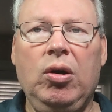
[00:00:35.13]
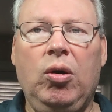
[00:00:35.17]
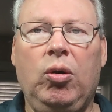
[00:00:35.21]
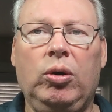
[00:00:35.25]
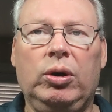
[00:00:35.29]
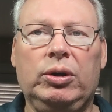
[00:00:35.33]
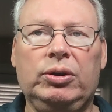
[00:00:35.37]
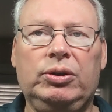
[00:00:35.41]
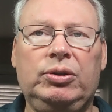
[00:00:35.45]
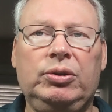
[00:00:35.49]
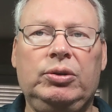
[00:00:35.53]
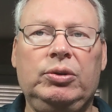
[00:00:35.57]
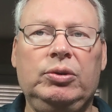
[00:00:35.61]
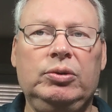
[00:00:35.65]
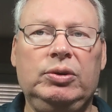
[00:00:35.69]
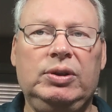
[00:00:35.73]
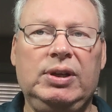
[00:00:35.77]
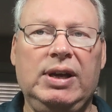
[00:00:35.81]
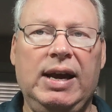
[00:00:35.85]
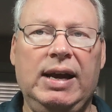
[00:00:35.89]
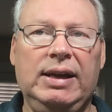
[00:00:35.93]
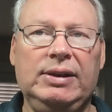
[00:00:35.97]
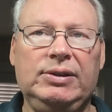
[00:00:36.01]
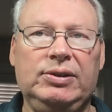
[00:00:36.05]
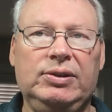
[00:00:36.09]
or two
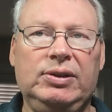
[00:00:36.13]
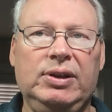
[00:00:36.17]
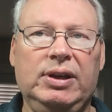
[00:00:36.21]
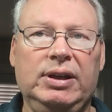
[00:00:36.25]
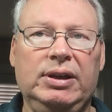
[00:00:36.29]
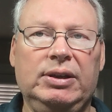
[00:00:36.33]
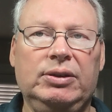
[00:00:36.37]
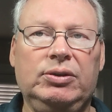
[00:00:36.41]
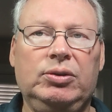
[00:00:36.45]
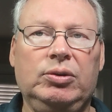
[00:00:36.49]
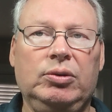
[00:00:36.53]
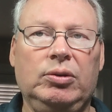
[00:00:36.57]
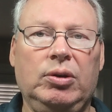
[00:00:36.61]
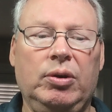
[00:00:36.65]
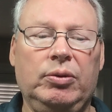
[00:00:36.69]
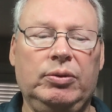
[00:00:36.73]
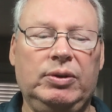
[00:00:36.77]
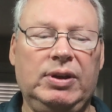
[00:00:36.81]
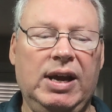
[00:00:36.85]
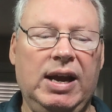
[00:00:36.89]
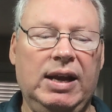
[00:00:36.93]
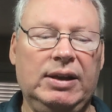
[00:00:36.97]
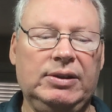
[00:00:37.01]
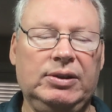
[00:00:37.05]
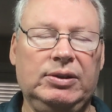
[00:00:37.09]
tides a day, two low
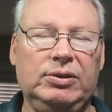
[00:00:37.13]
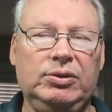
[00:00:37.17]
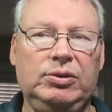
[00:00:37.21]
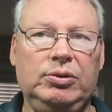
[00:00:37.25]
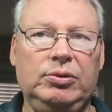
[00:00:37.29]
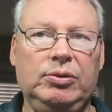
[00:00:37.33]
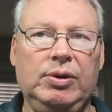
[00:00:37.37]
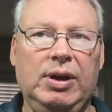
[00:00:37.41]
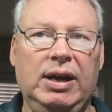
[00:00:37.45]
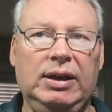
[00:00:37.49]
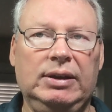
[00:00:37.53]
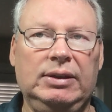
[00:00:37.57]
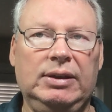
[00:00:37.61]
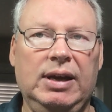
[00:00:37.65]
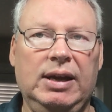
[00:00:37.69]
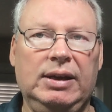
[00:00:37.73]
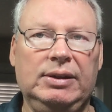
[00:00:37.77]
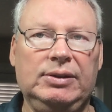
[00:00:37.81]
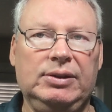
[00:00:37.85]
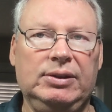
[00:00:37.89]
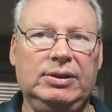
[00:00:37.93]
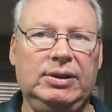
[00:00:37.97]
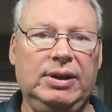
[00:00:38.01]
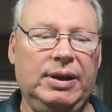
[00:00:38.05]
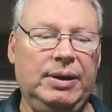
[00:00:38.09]
tides and two high
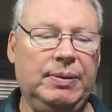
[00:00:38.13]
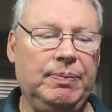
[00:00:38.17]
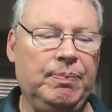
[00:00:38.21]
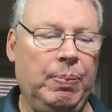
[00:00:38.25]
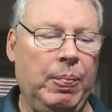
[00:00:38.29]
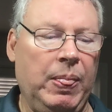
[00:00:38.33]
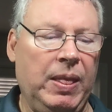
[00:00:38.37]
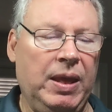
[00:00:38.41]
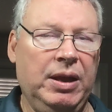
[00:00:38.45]
tides a day.